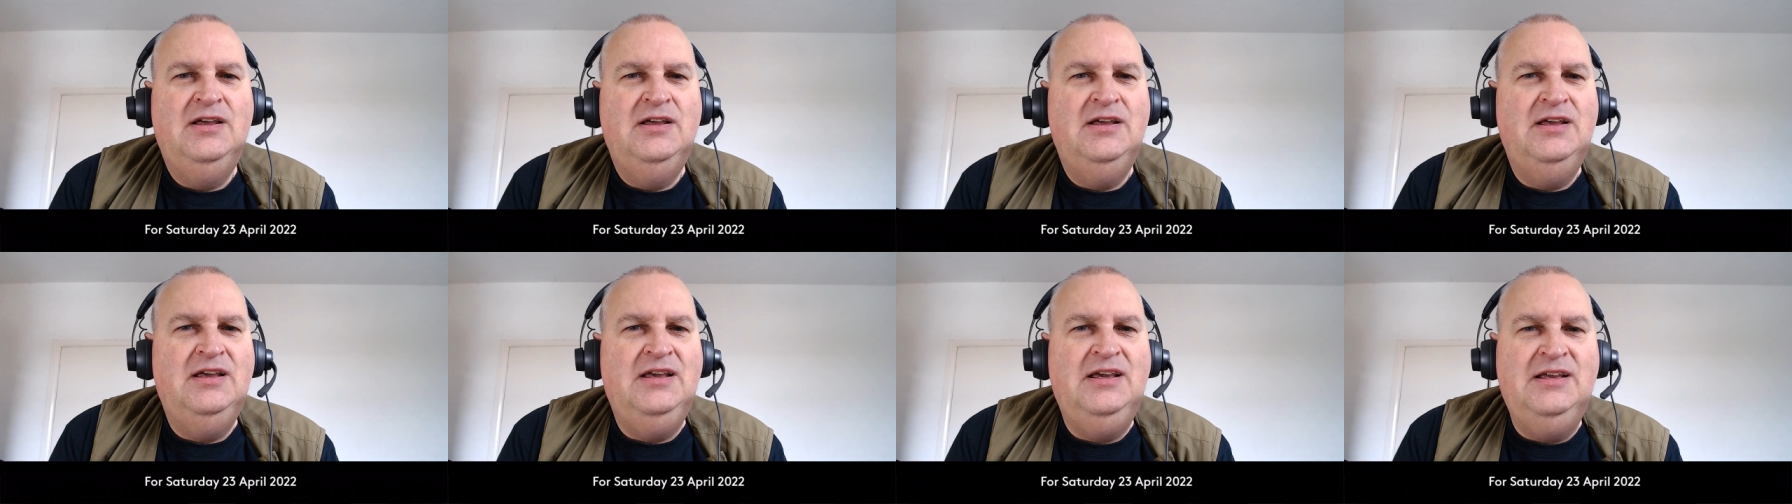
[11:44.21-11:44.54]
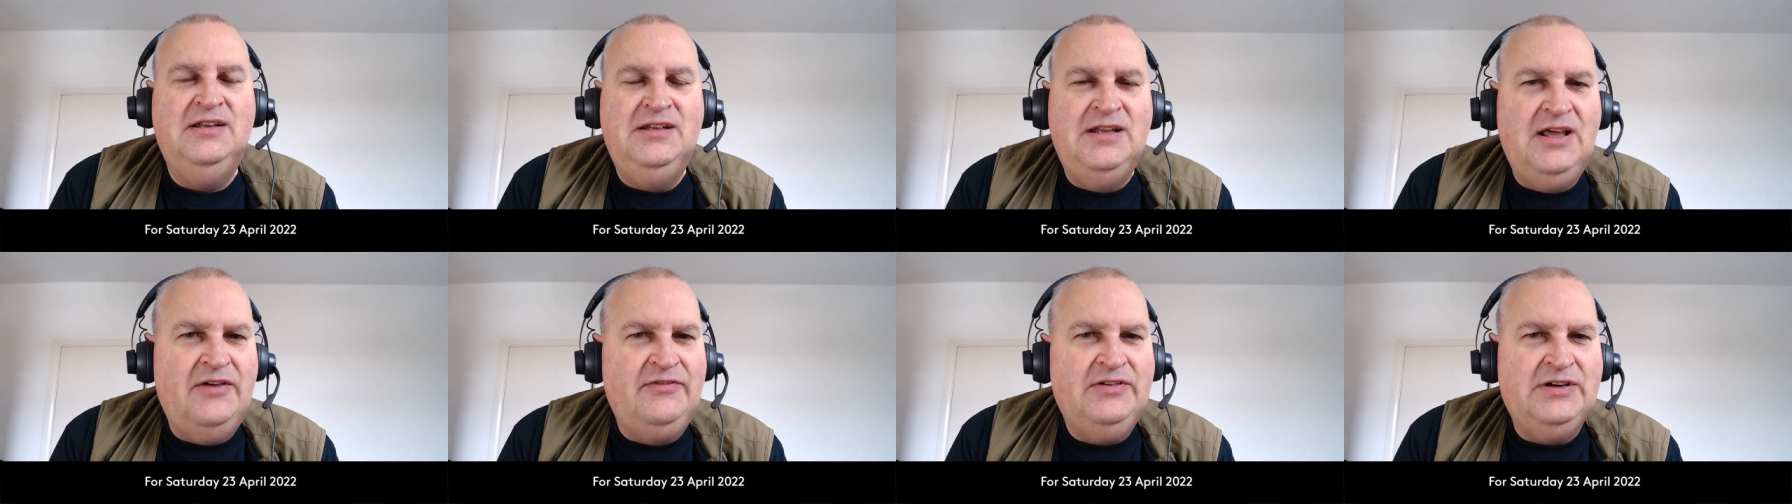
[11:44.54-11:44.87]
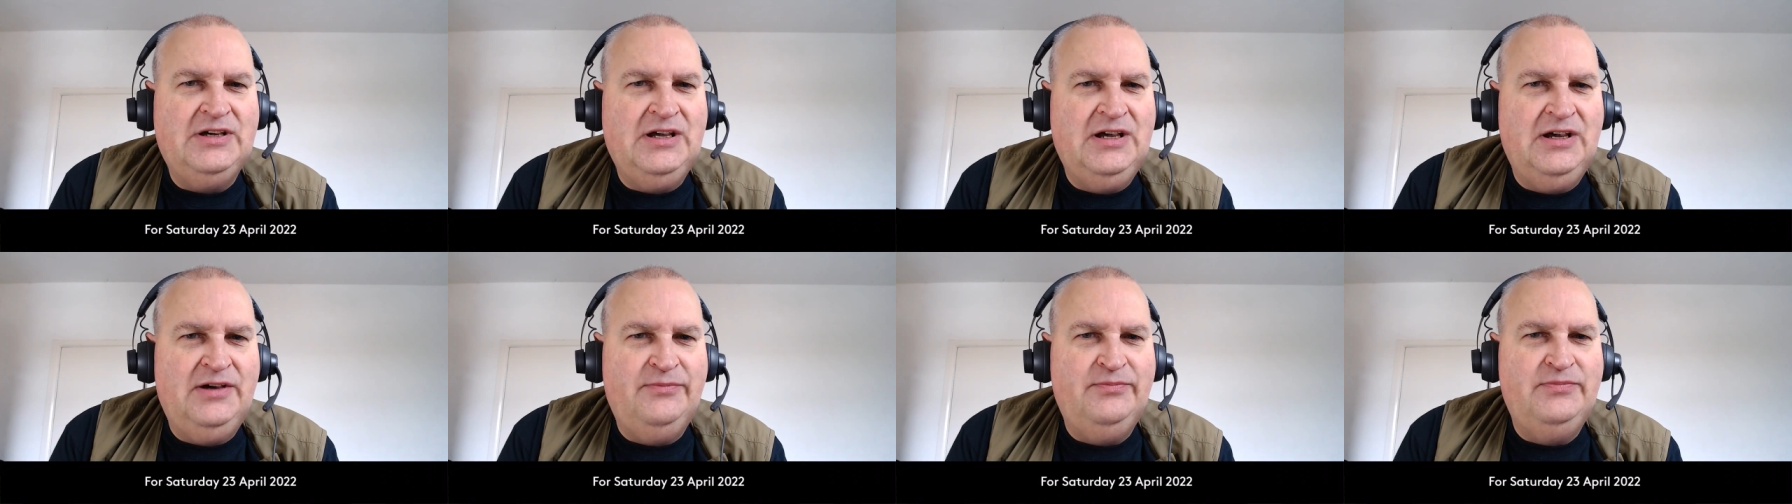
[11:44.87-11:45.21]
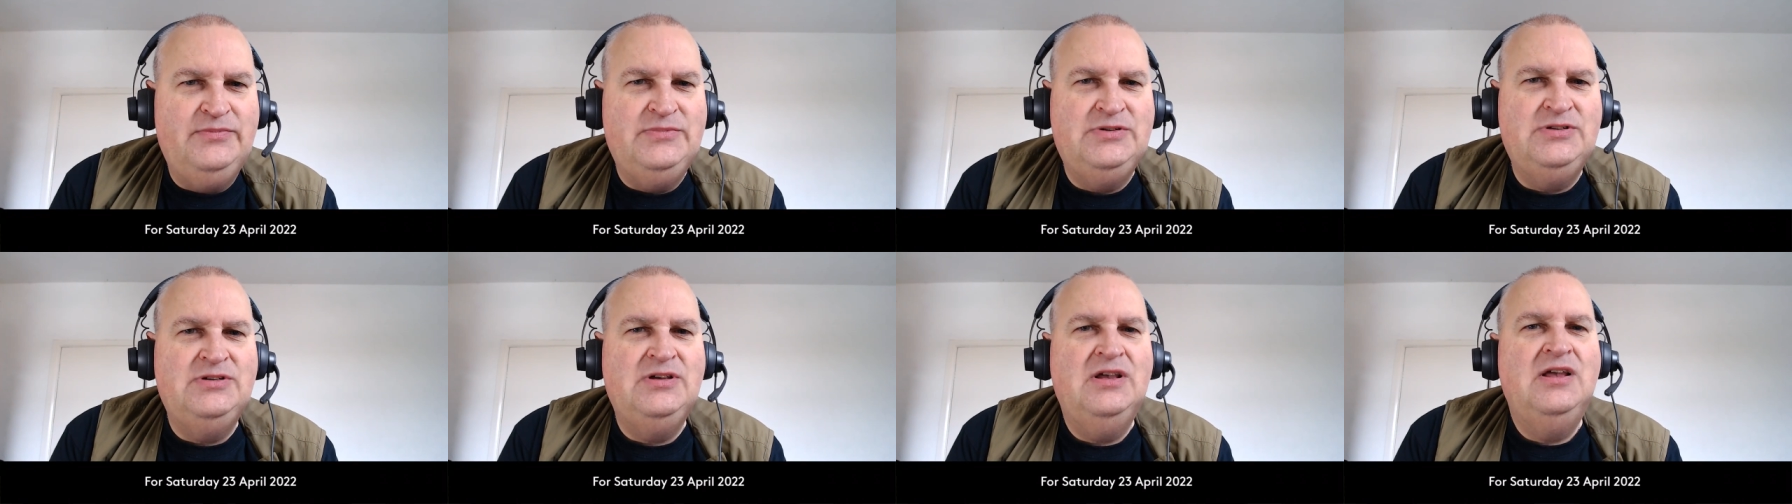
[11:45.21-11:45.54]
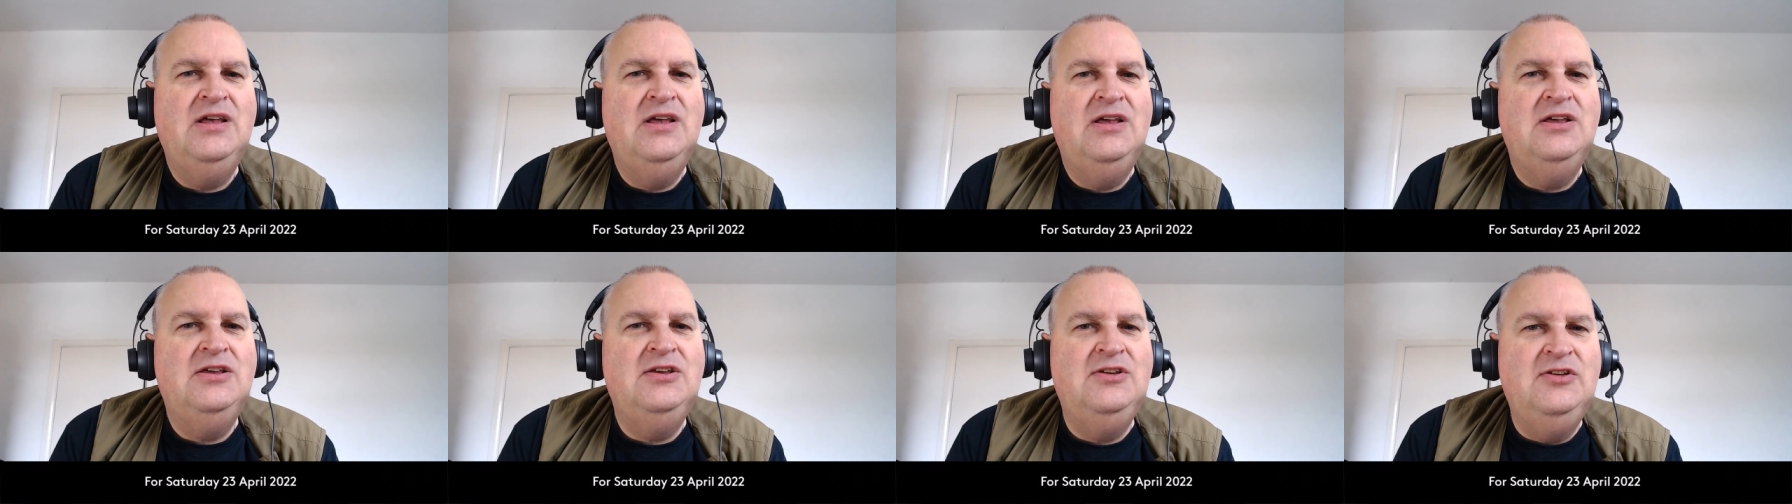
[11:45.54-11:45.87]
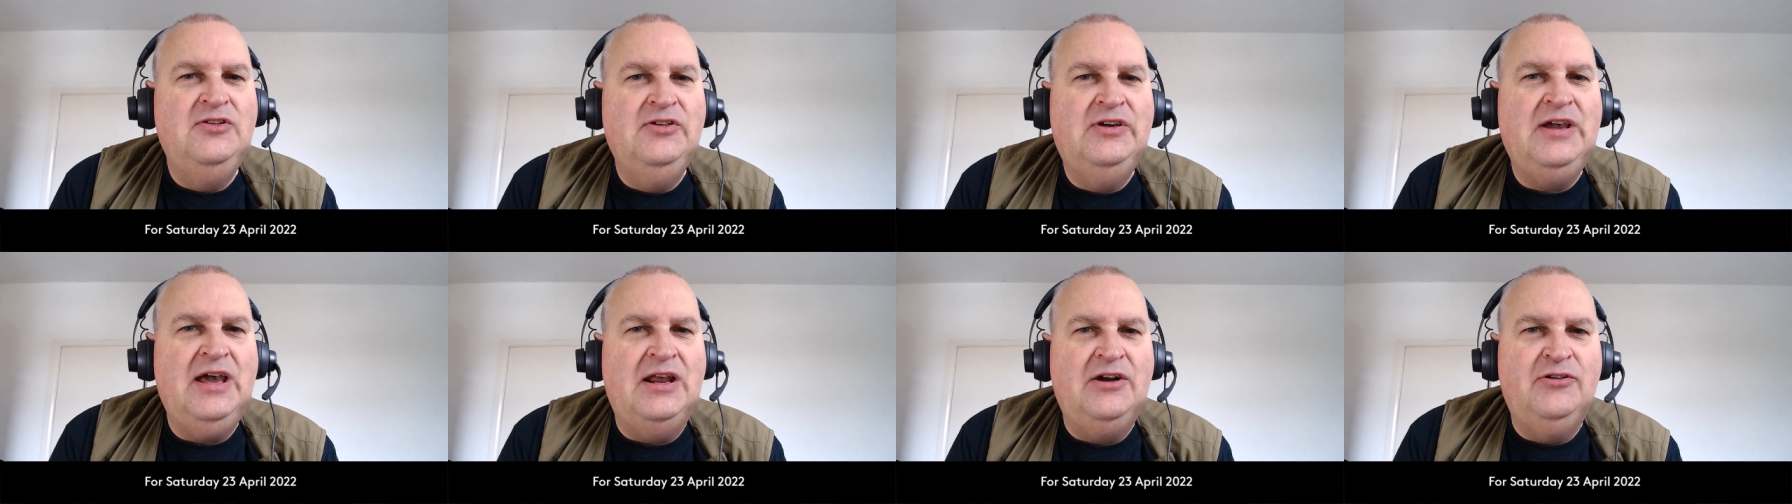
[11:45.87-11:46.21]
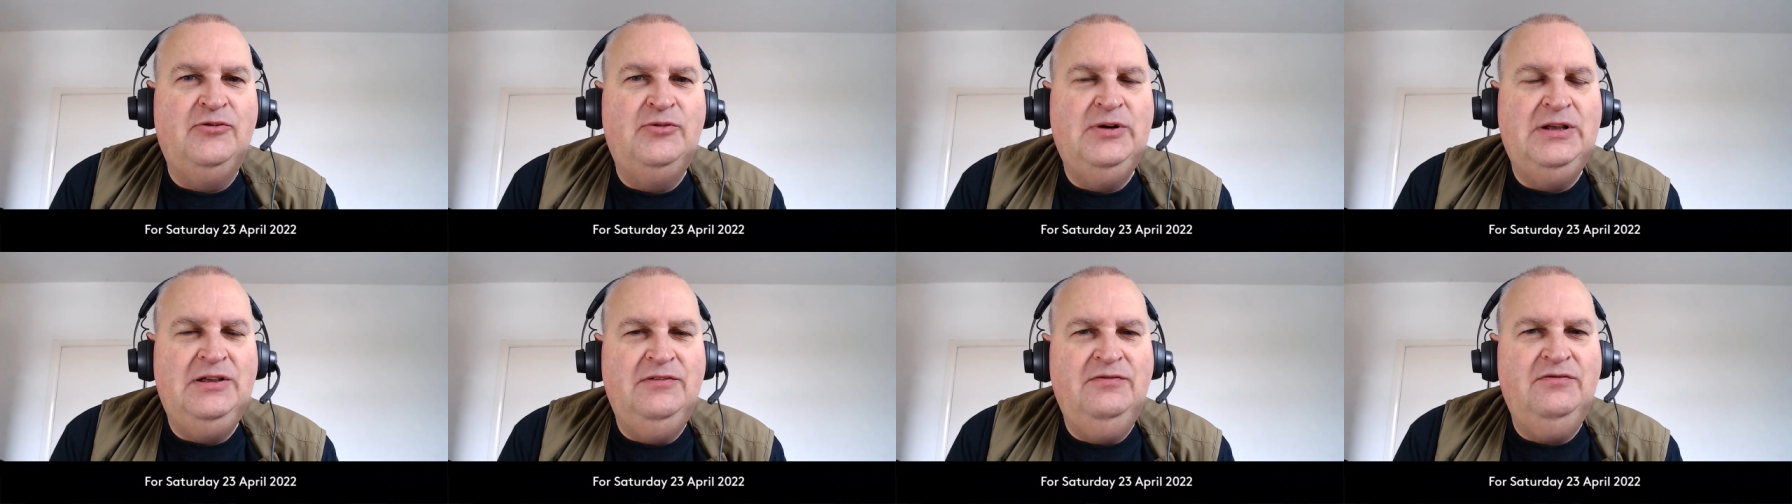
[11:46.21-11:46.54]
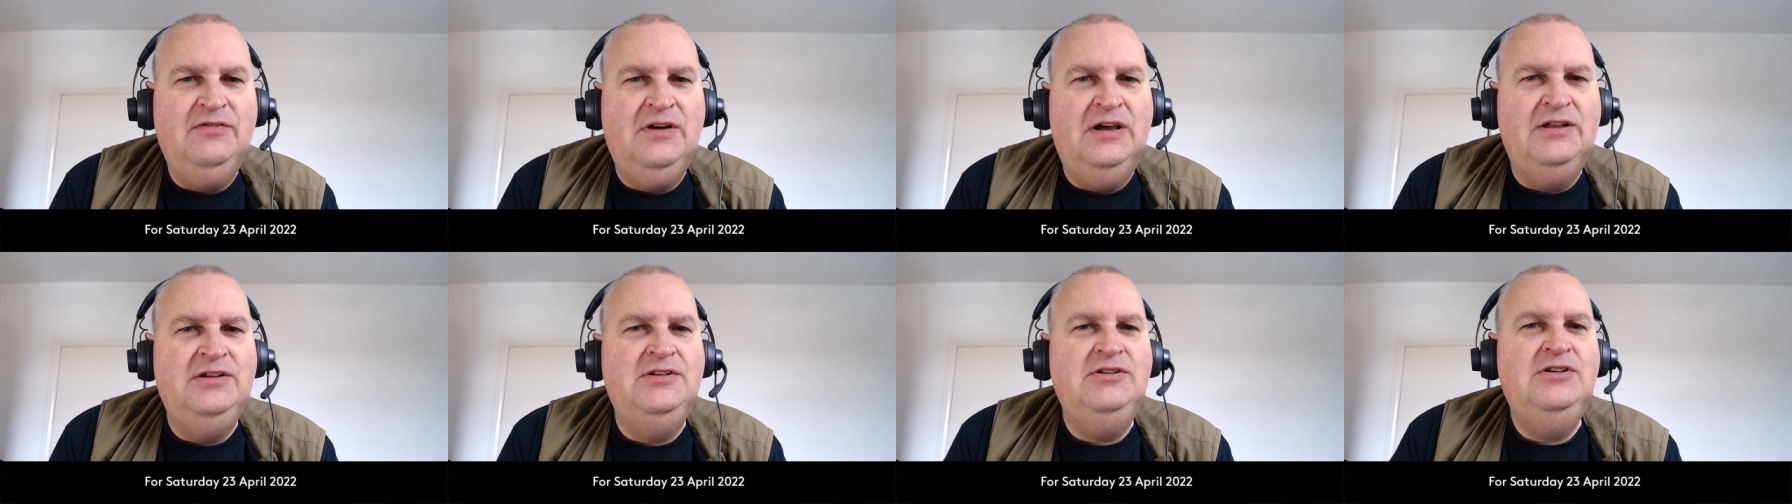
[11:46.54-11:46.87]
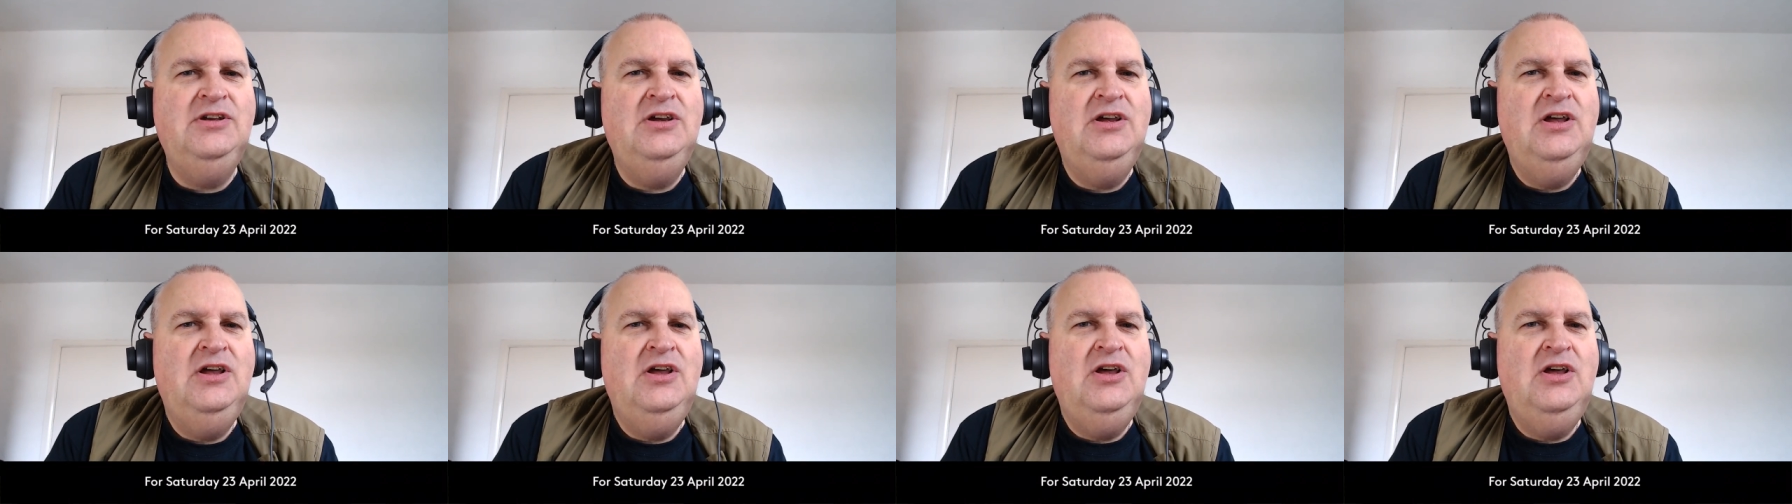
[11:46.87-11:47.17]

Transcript: It never comes. You get a refund,